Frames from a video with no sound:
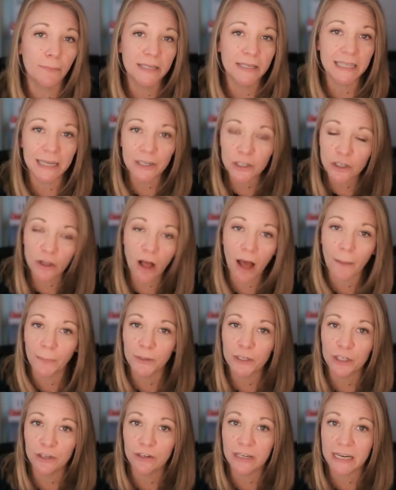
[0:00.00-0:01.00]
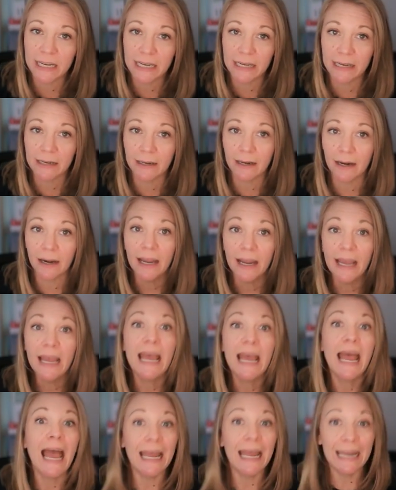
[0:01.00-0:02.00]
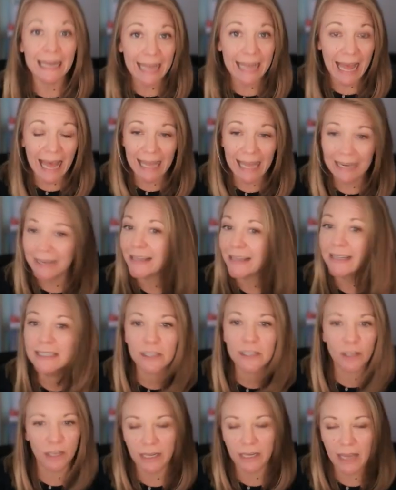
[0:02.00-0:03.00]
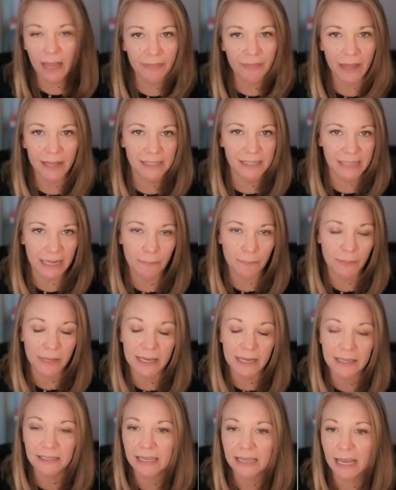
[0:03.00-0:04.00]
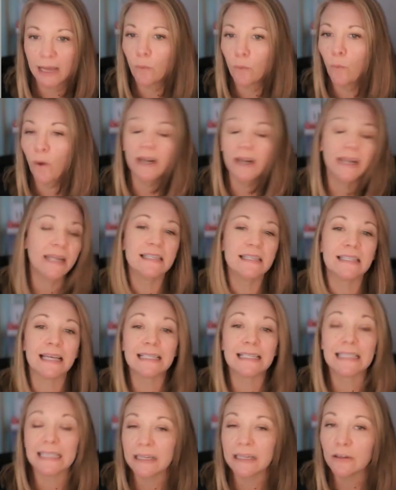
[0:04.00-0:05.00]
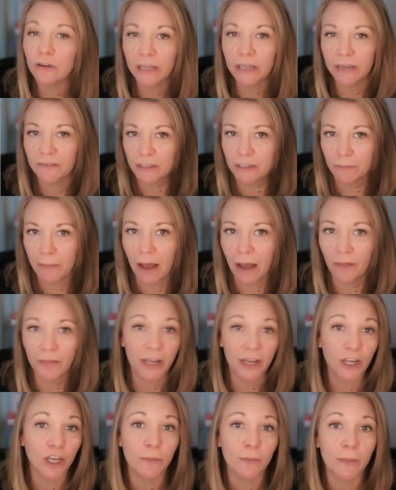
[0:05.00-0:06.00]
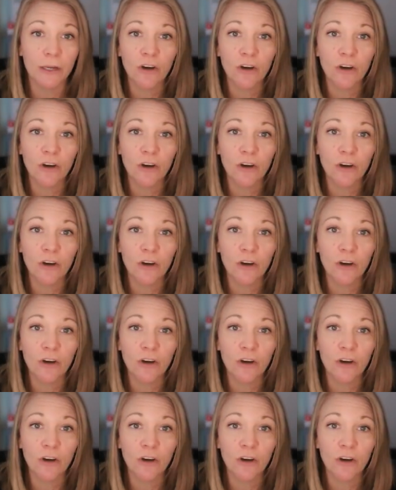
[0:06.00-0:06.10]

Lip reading: potential opportunity here. And again, it's looking at that same piece saying, what is that single gift amount that could